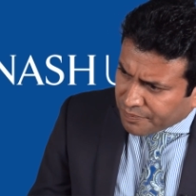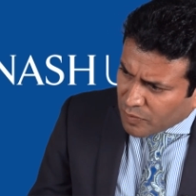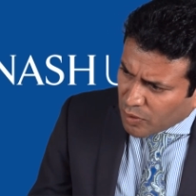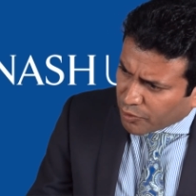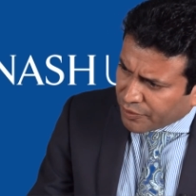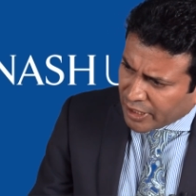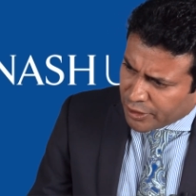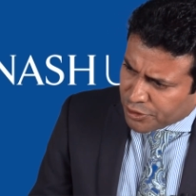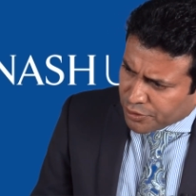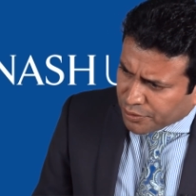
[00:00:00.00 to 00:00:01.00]
Moving on
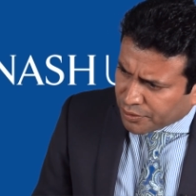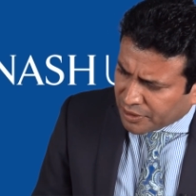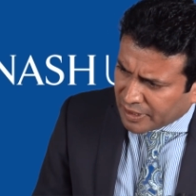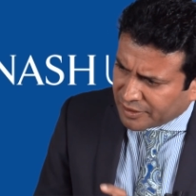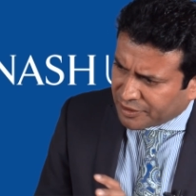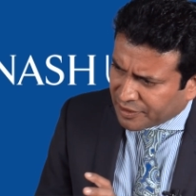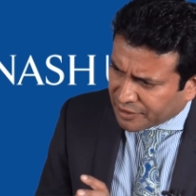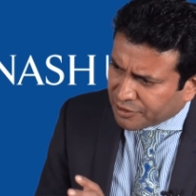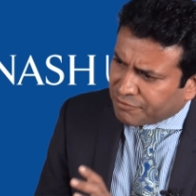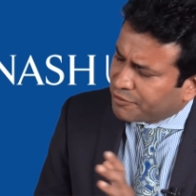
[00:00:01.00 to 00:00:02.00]
to
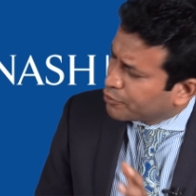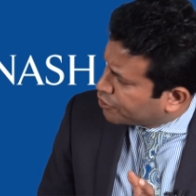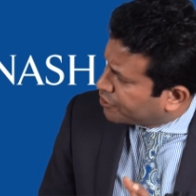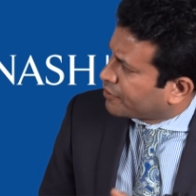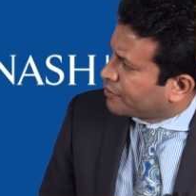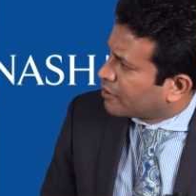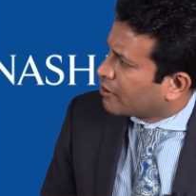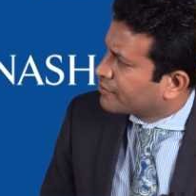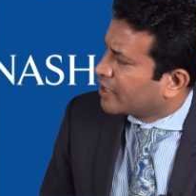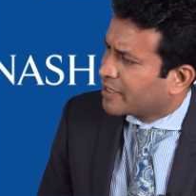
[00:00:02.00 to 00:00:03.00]
the future
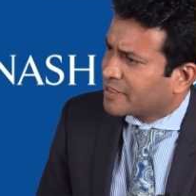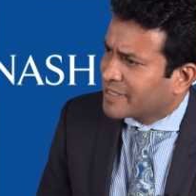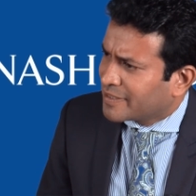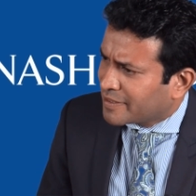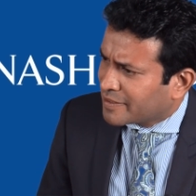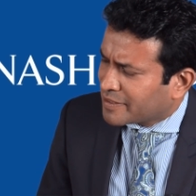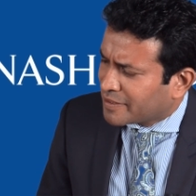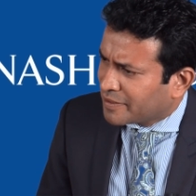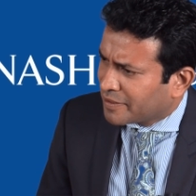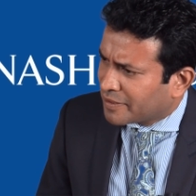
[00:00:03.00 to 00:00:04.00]
of data centers, I
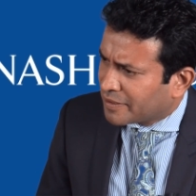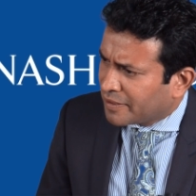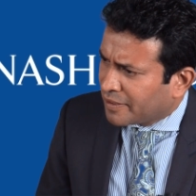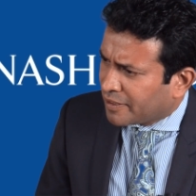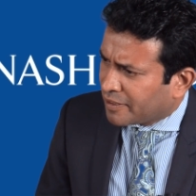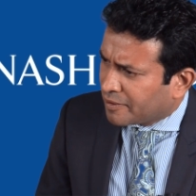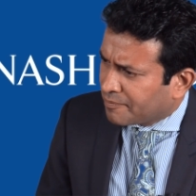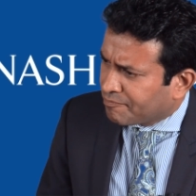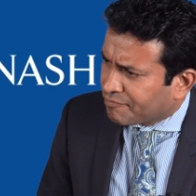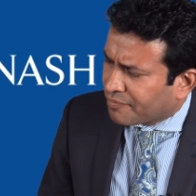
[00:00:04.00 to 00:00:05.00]
think
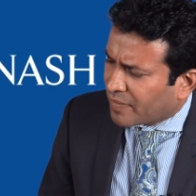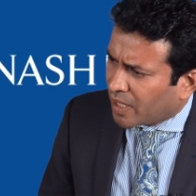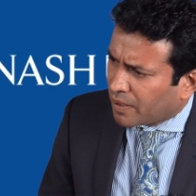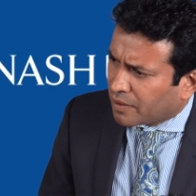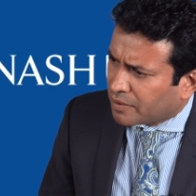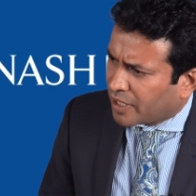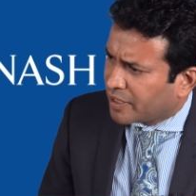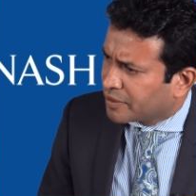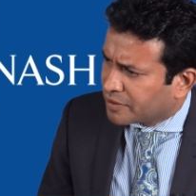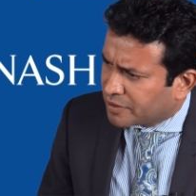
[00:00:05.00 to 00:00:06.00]
I
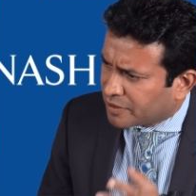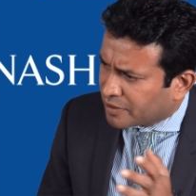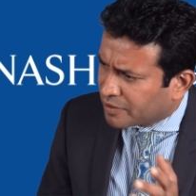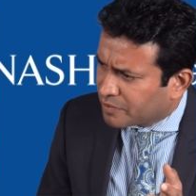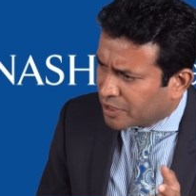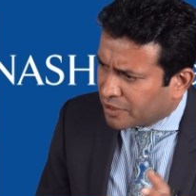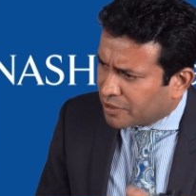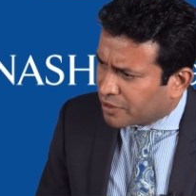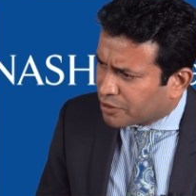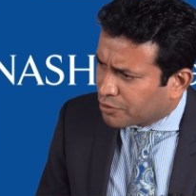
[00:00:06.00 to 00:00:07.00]
heard
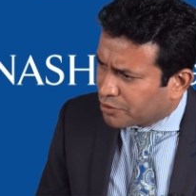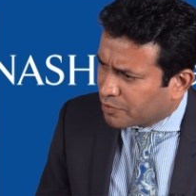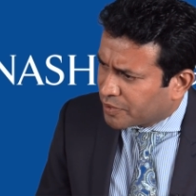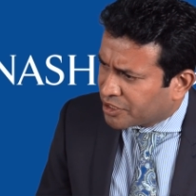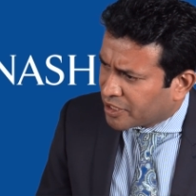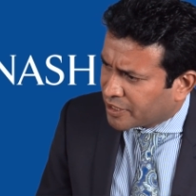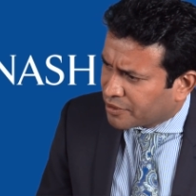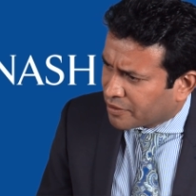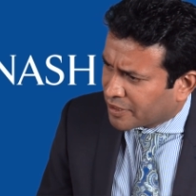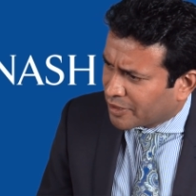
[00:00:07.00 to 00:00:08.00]
Sundar Pichai
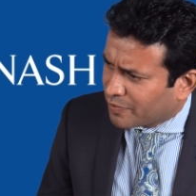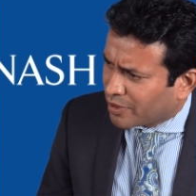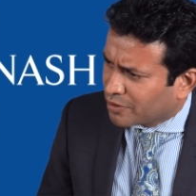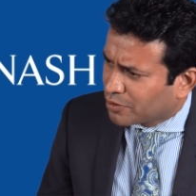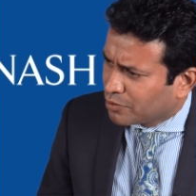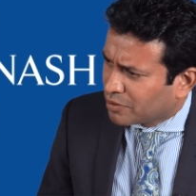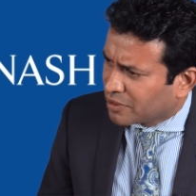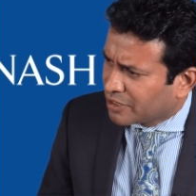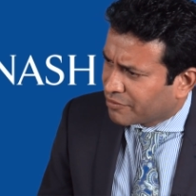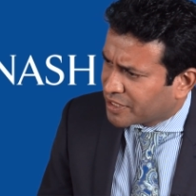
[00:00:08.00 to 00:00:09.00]
talking about Google
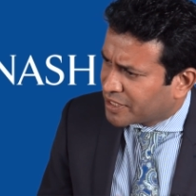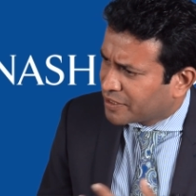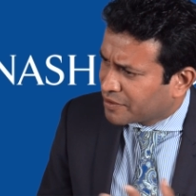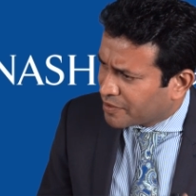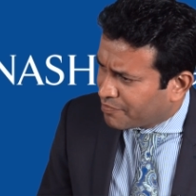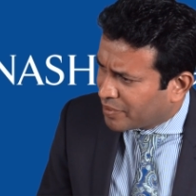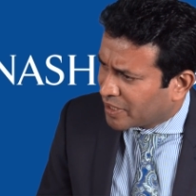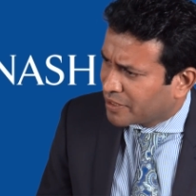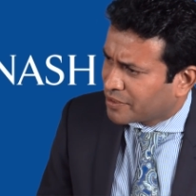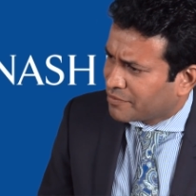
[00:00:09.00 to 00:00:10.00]
investing some
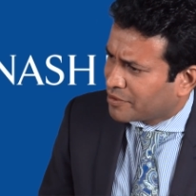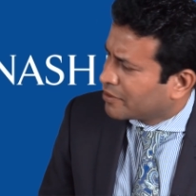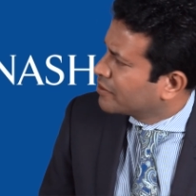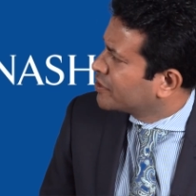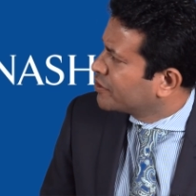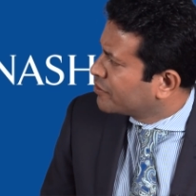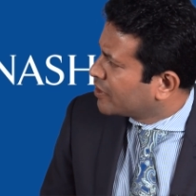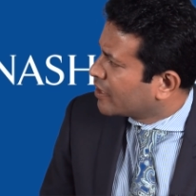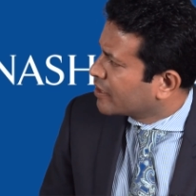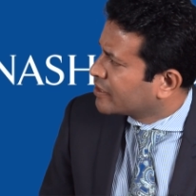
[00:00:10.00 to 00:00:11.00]
billions of dollars into
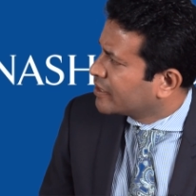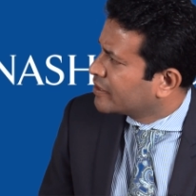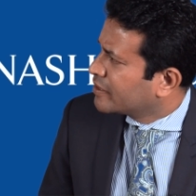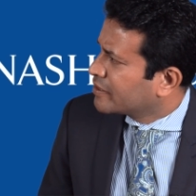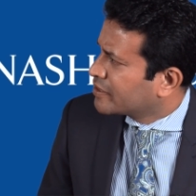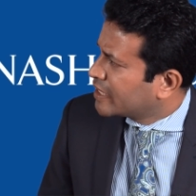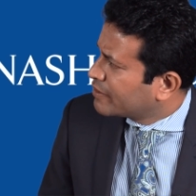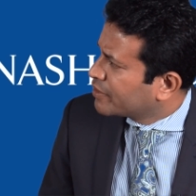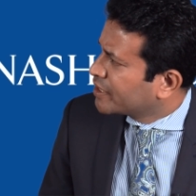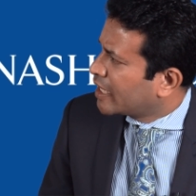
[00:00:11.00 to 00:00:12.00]
data centers, same
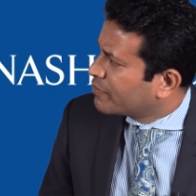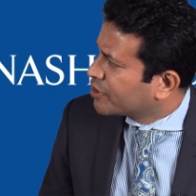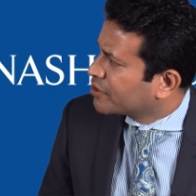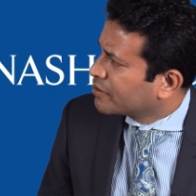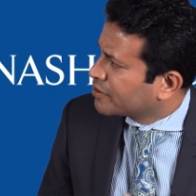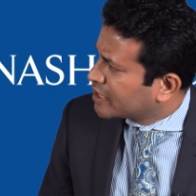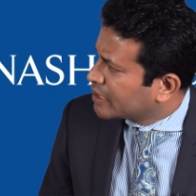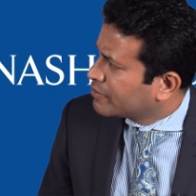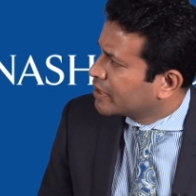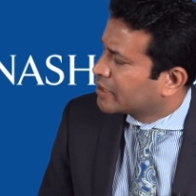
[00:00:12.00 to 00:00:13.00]
with Amazon,
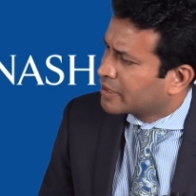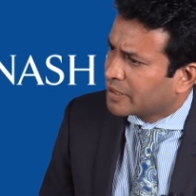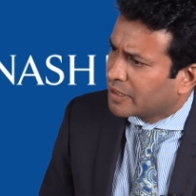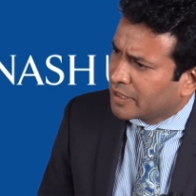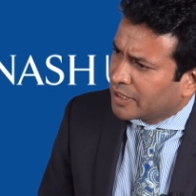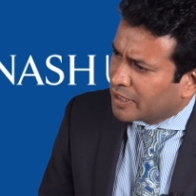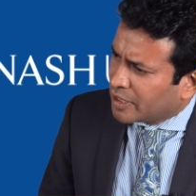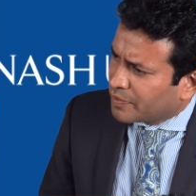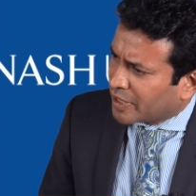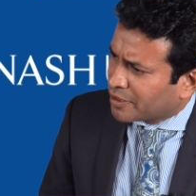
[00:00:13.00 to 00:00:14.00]
same with
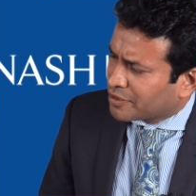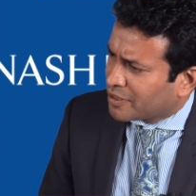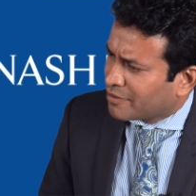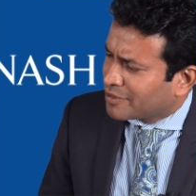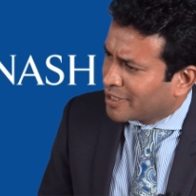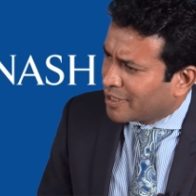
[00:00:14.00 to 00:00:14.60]
Microsoft.